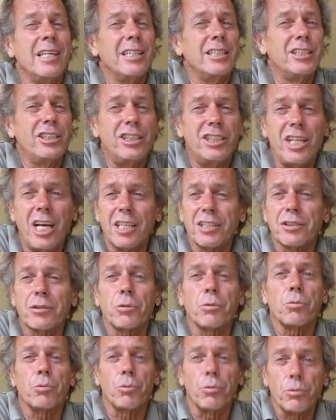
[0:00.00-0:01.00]
just
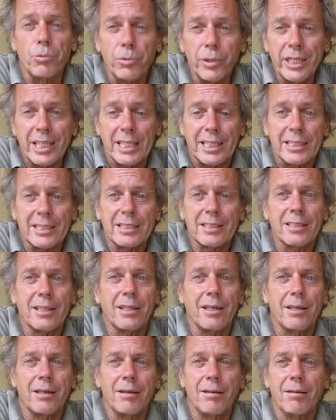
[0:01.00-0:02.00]
reeks
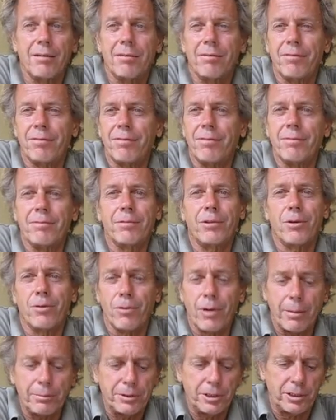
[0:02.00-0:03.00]
of
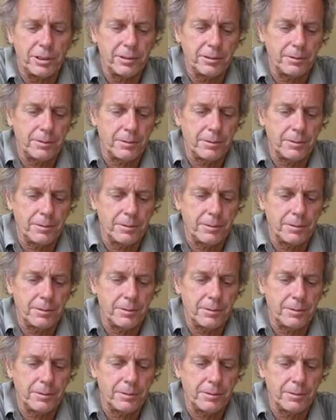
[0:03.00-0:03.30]
corruption.